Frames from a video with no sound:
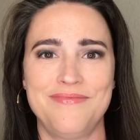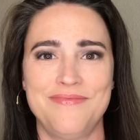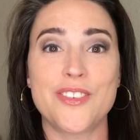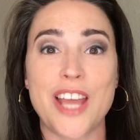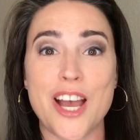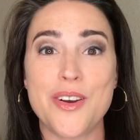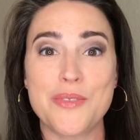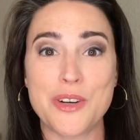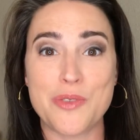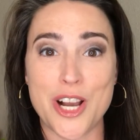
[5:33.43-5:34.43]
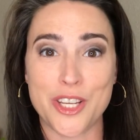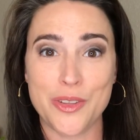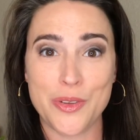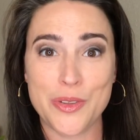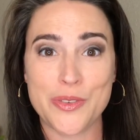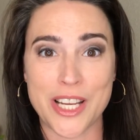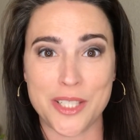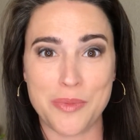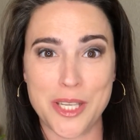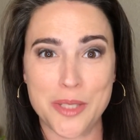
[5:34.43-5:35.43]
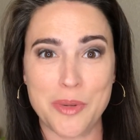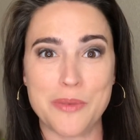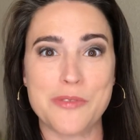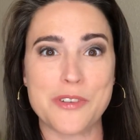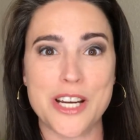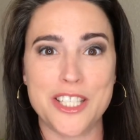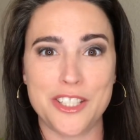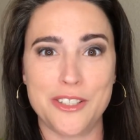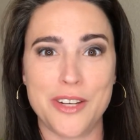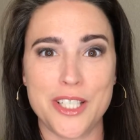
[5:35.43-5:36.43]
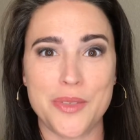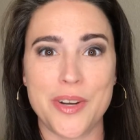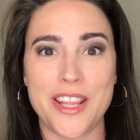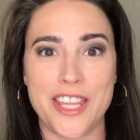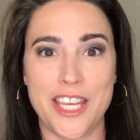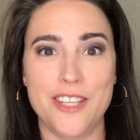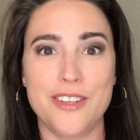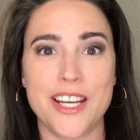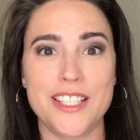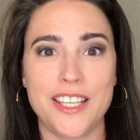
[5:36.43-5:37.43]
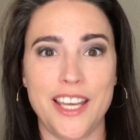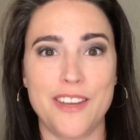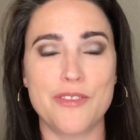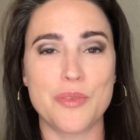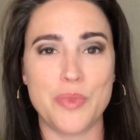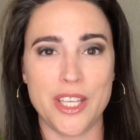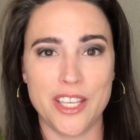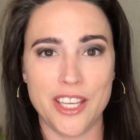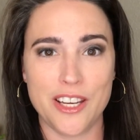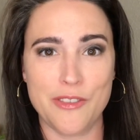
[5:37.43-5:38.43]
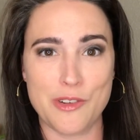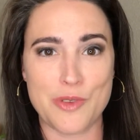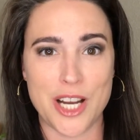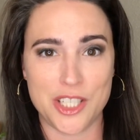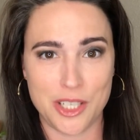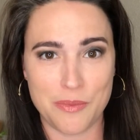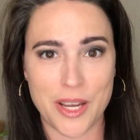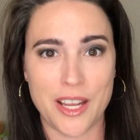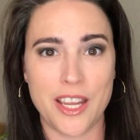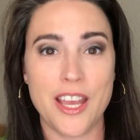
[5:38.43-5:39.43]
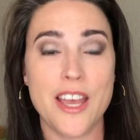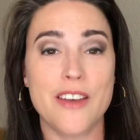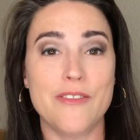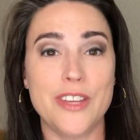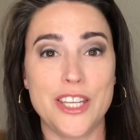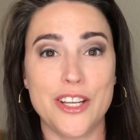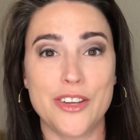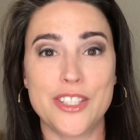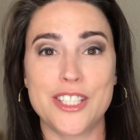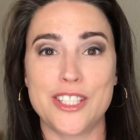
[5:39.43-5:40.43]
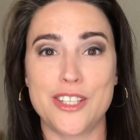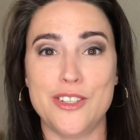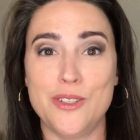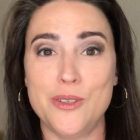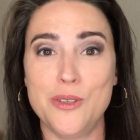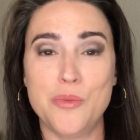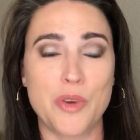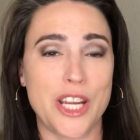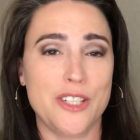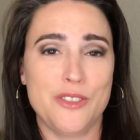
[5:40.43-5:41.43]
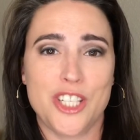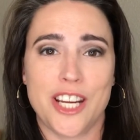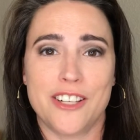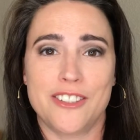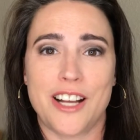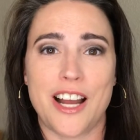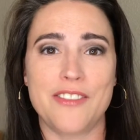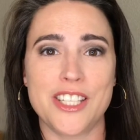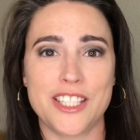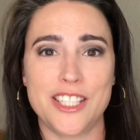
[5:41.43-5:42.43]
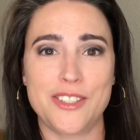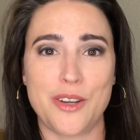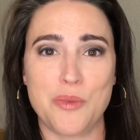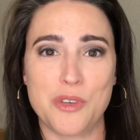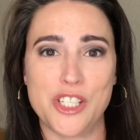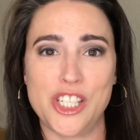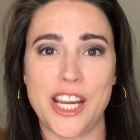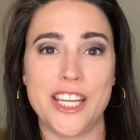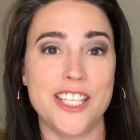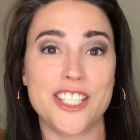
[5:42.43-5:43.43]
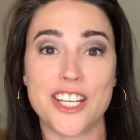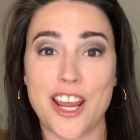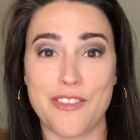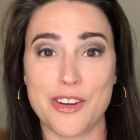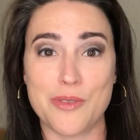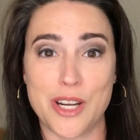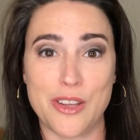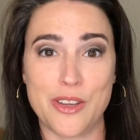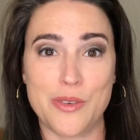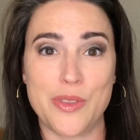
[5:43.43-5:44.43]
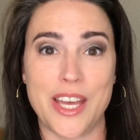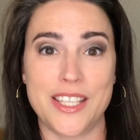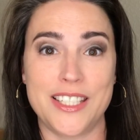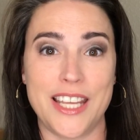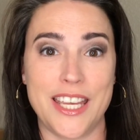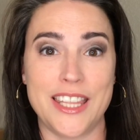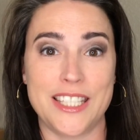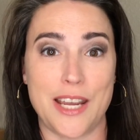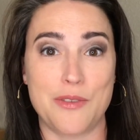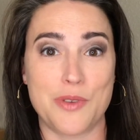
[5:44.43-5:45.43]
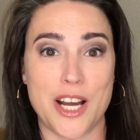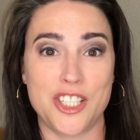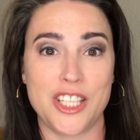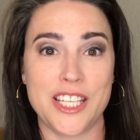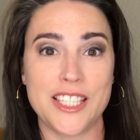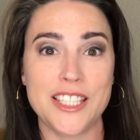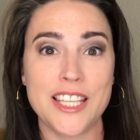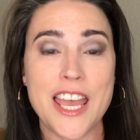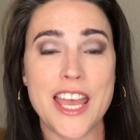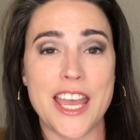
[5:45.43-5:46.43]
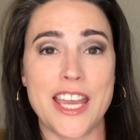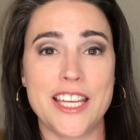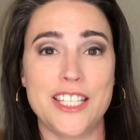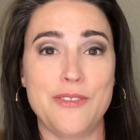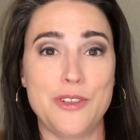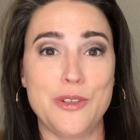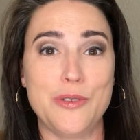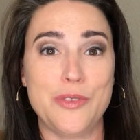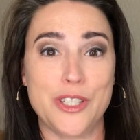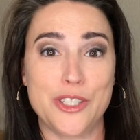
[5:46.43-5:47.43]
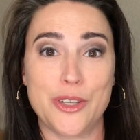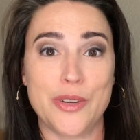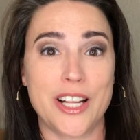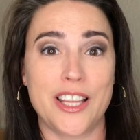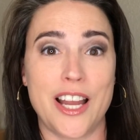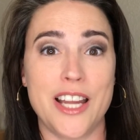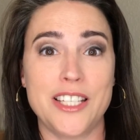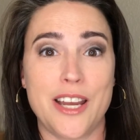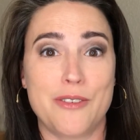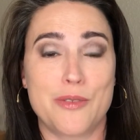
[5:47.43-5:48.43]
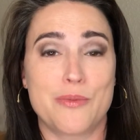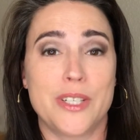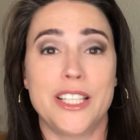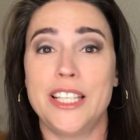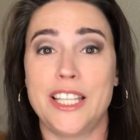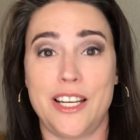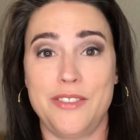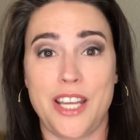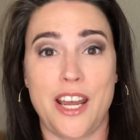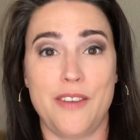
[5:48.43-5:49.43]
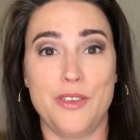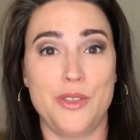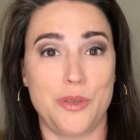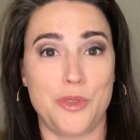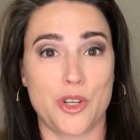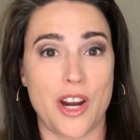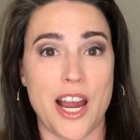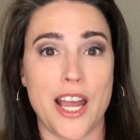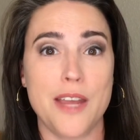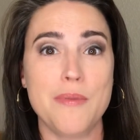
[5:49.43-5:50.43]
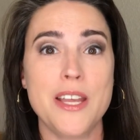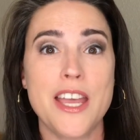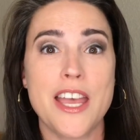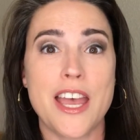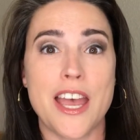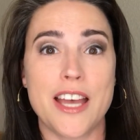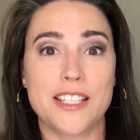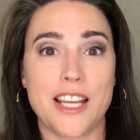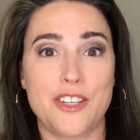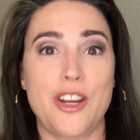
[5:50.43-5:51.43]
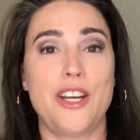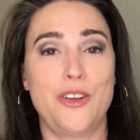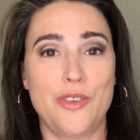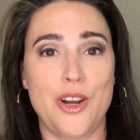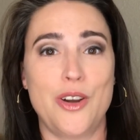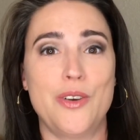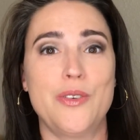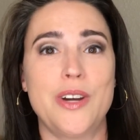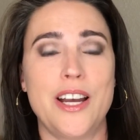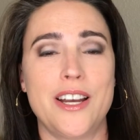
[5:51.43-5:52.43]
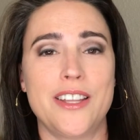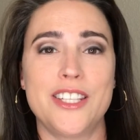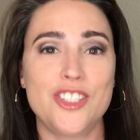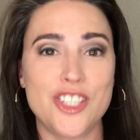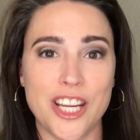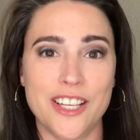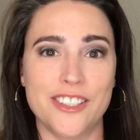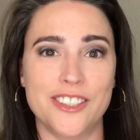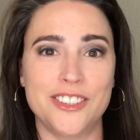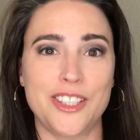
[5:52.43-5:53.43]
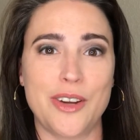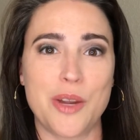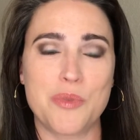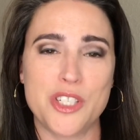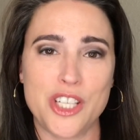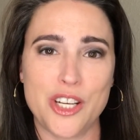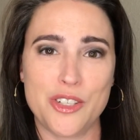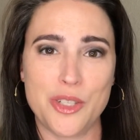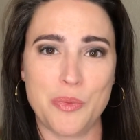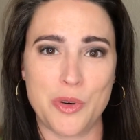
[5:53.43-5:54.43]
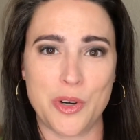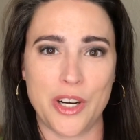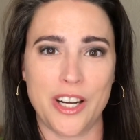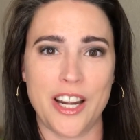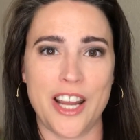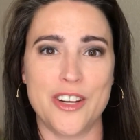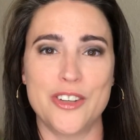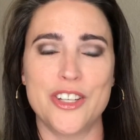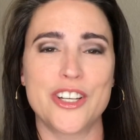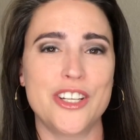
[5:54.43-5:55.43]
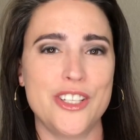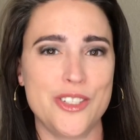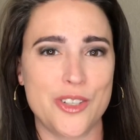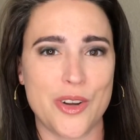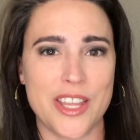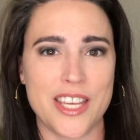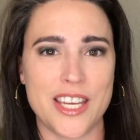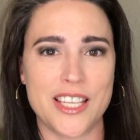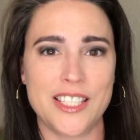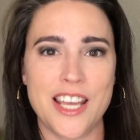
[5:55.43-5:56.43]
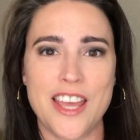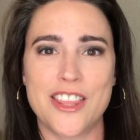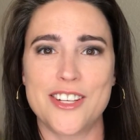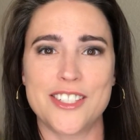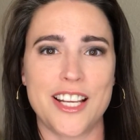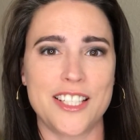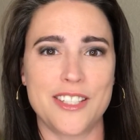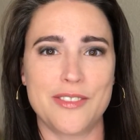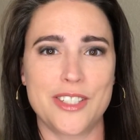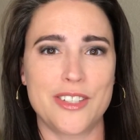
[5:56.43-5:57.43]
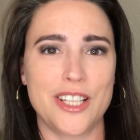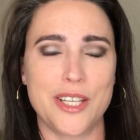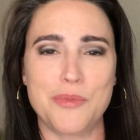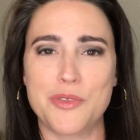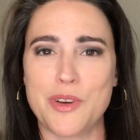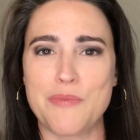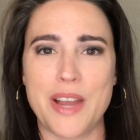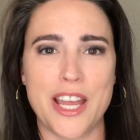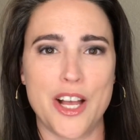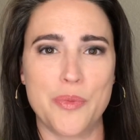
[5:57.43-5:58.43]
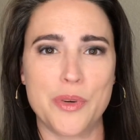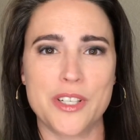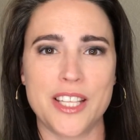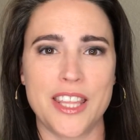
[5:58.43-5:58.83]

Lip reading: Now I'm going to walk you through the recipes, but before I do, I just want to thank you guys again for being here, for watching my video. This is a brand new channel, obviously, so I appreciate each and every one of you that is taking the time to watch this. And if you feel so inclined, I would really love to have you subscribe as I try to grow this channel. So I appreciate your support. I know you're going to enjoy this. There's lots of little clips from my helpers.